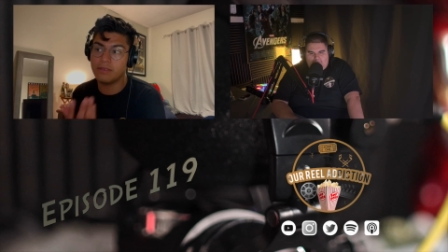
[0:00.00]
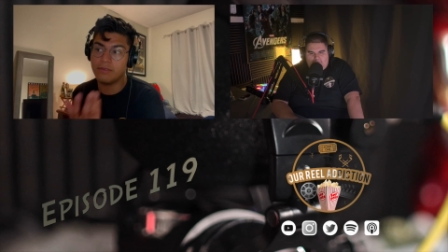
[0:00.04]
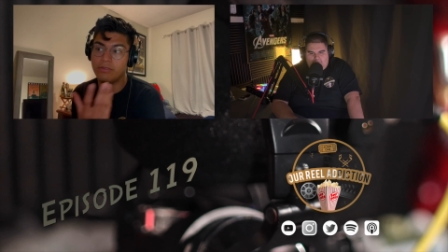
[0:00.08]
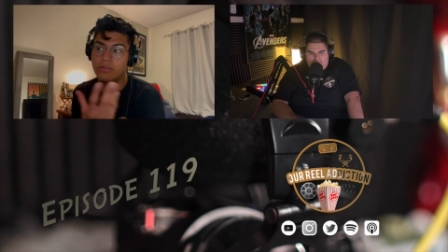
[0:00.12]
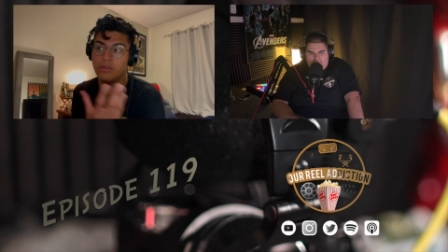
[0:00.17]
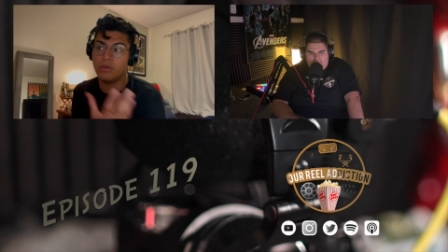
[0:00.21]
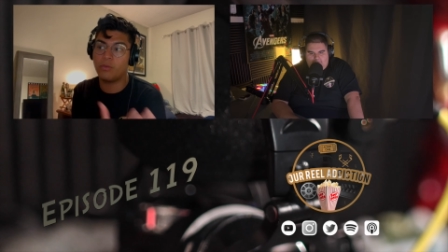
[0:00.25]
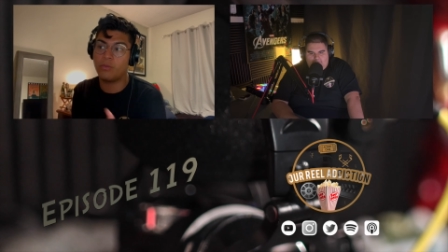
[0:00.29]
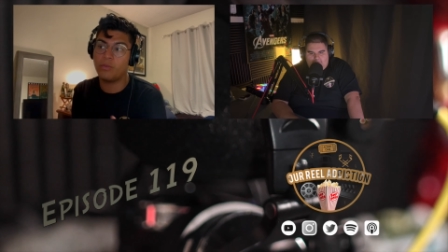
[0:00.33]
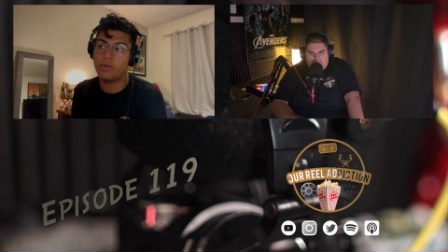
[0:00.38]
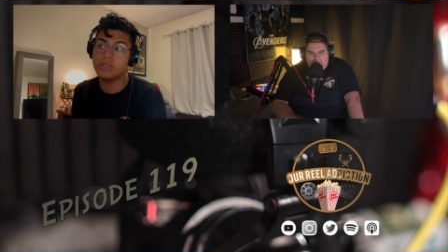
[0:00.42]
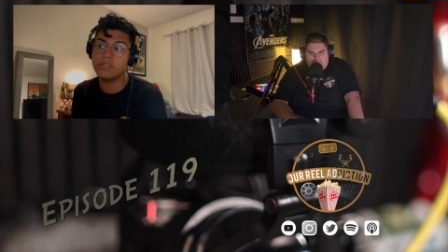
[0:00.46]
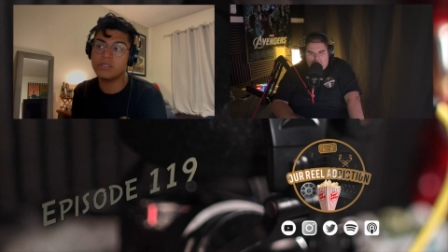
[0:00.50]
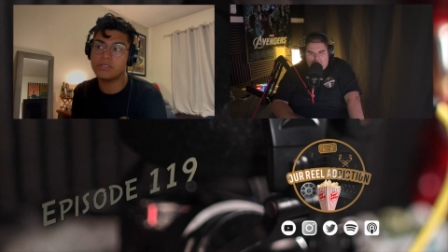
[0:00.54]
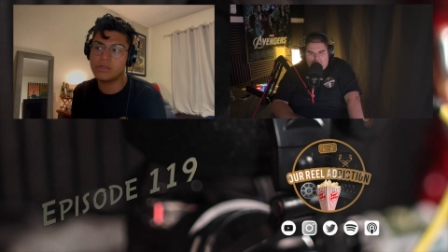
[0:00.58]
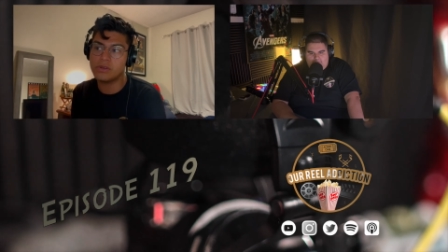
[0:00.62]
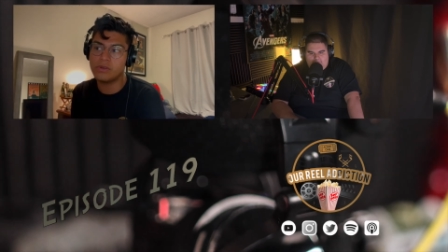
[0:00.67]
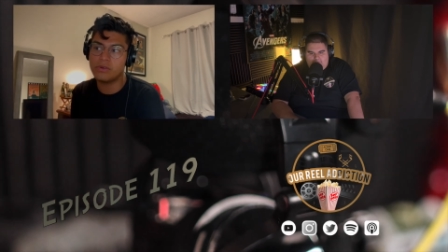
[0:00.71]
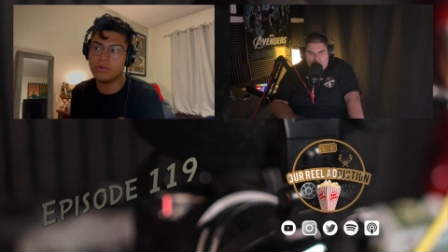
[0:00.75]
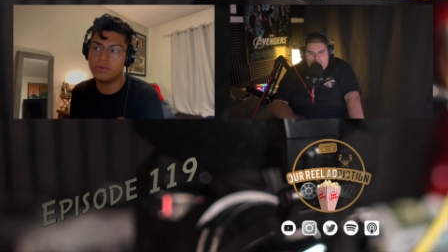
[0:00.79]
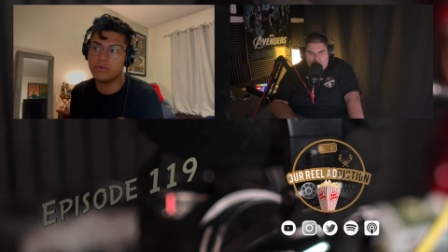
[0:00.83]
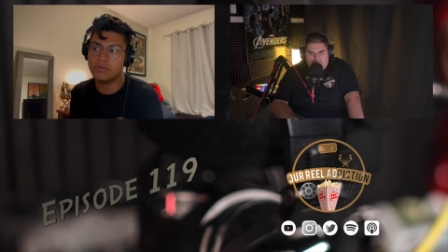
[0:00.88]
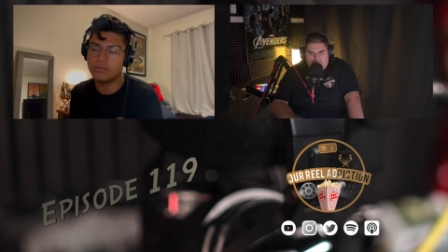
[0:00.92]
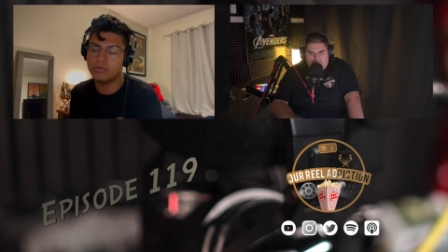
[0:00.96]
the
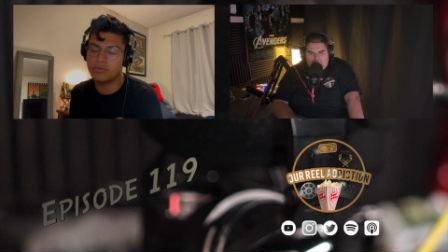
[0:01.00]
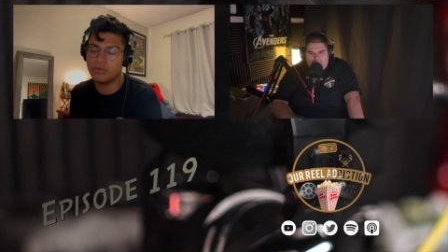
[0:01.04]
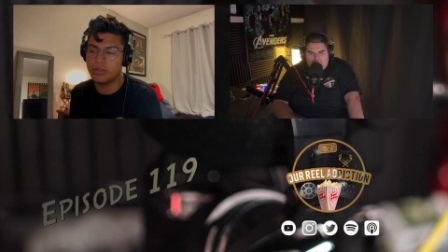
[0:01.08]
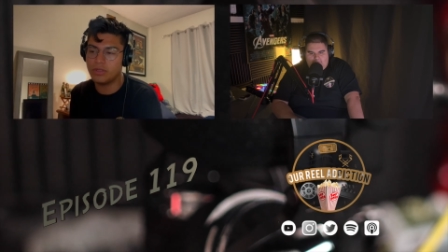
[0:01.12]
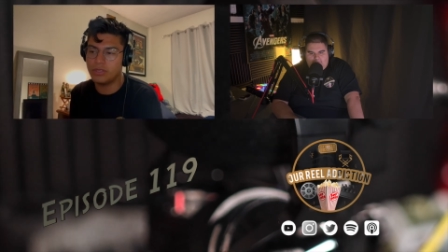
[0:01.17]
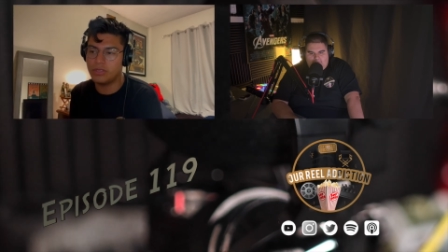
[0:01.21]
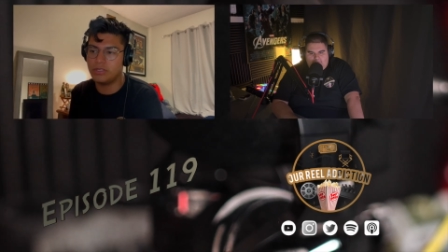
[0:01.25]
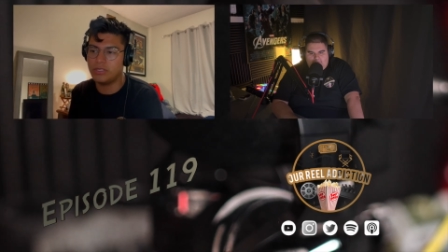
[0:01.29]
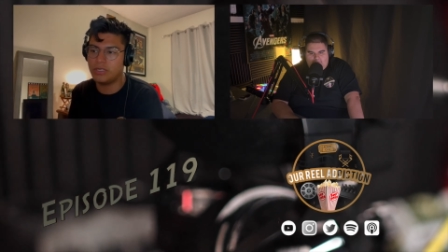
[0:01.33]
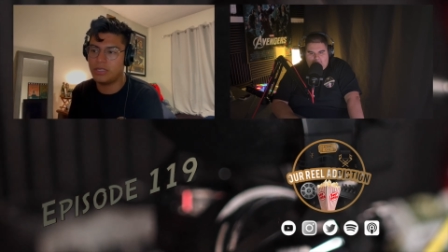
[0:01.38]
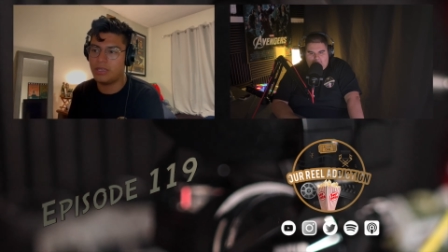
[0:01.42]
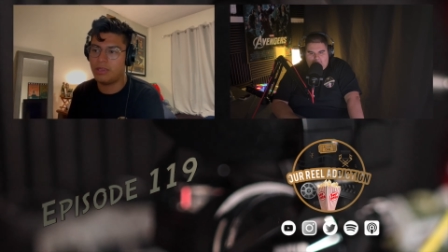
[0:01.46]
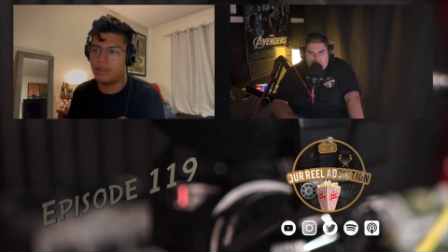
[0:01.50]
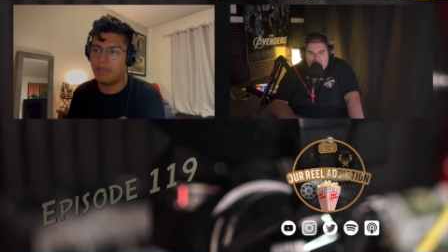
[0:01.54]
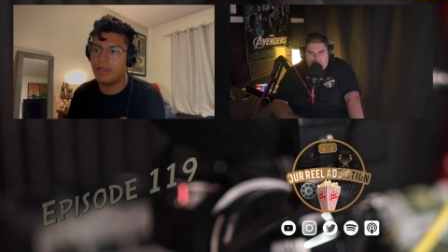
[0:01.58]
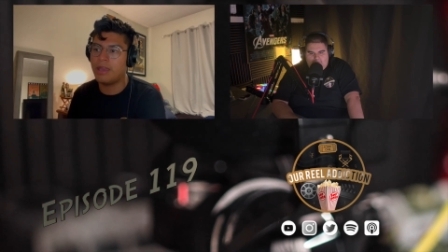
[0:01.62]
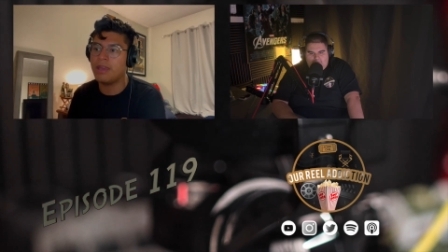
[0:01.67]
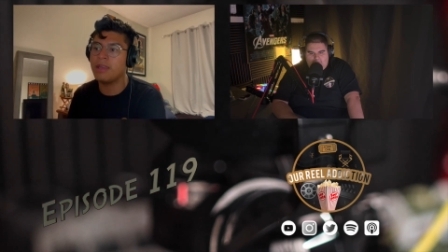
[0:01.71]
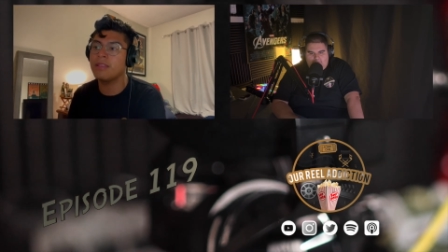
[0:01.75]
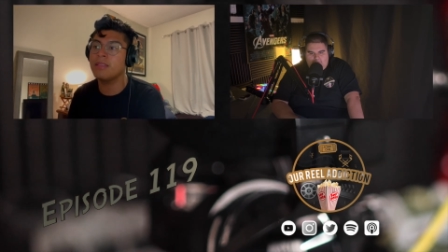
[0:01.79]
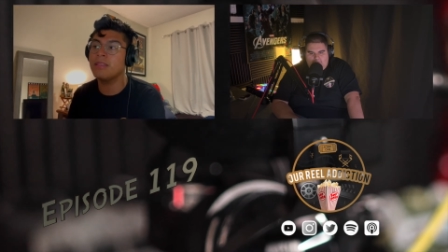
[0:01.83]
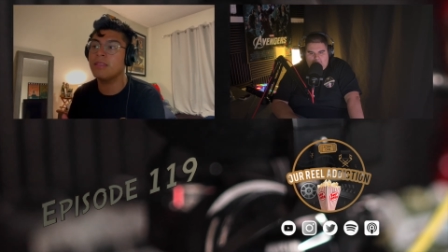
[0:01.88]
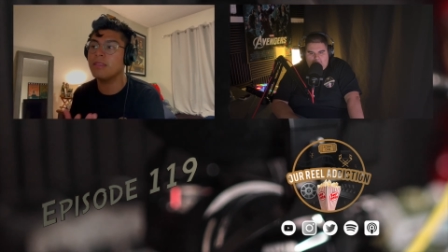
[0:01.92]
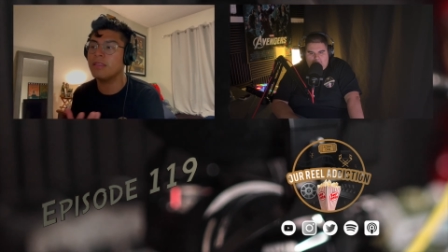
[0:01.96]
original trilogy
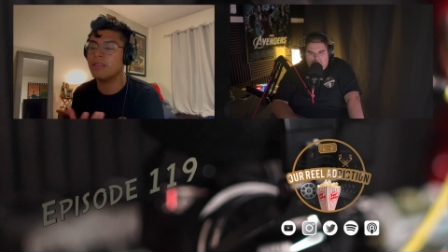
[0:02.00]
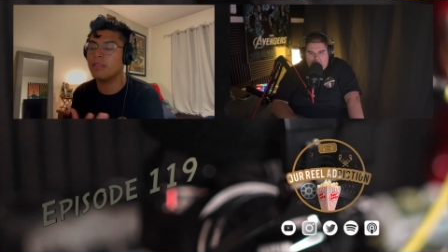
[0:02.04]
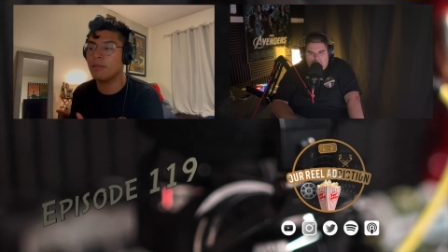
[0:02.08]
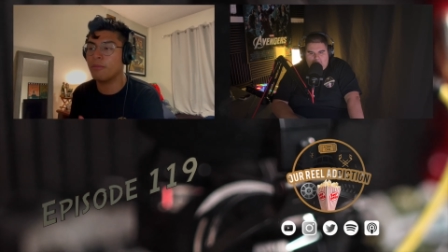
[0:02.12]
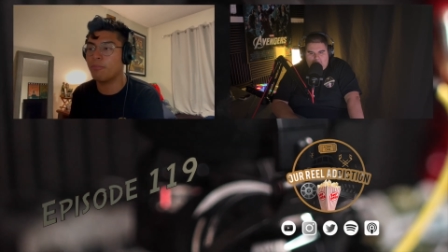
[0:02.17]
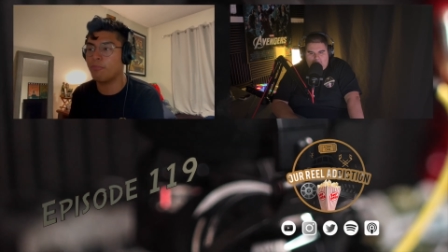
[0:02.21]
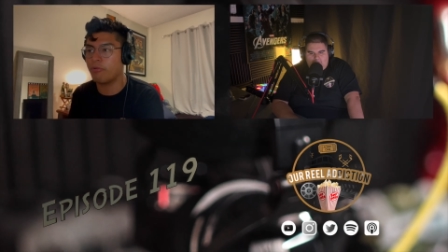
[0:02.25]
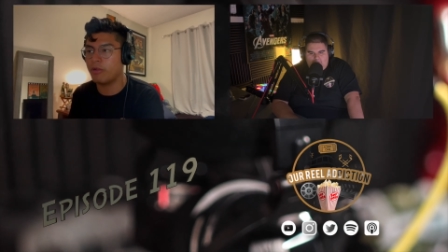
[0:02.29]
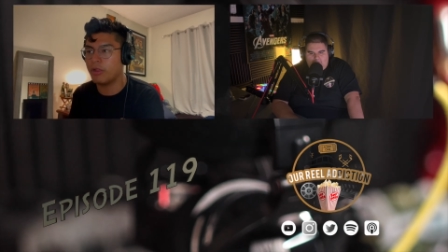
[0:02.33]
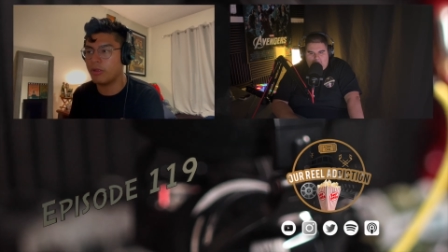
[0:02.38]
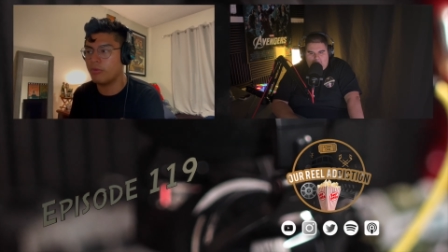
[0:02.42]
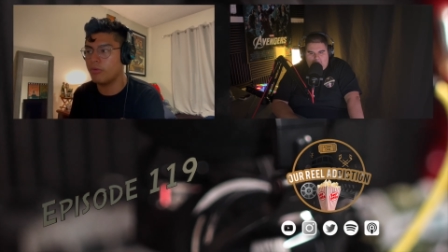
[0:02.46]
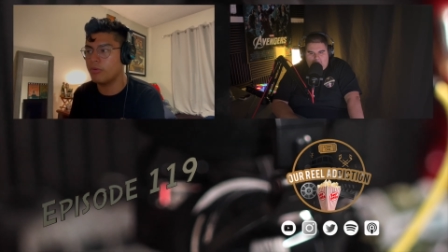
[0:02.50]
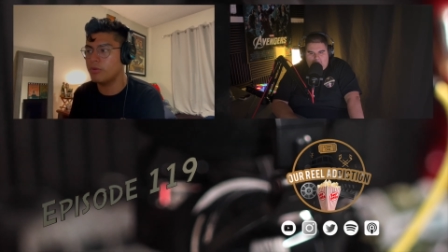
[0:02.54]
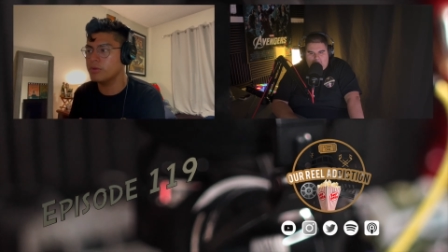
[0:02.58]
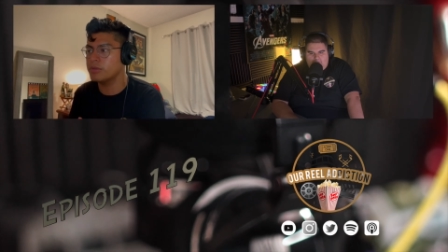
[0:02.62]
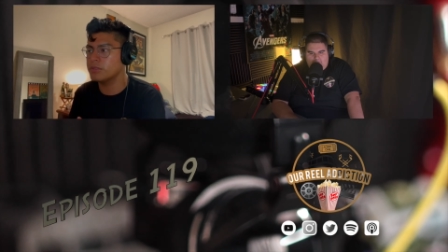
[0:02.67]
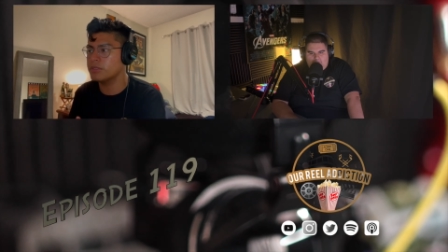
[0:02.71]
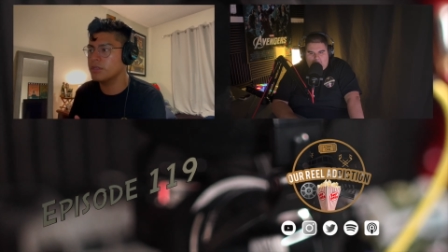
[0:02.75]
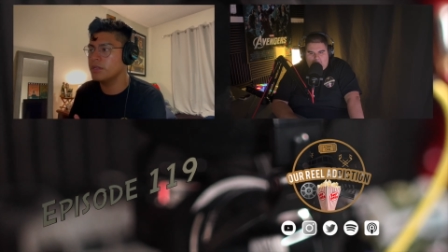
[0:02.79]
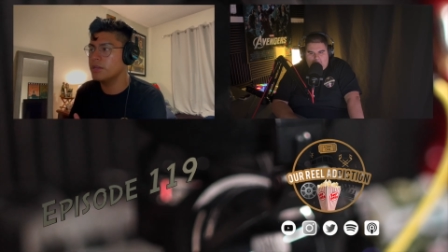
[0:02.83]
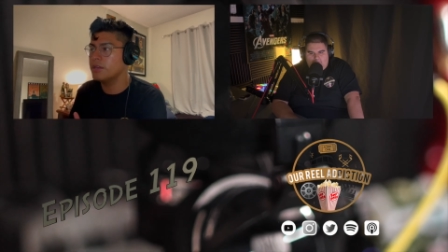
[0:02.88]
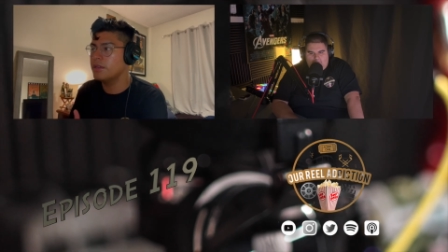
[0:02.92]
and the prequels,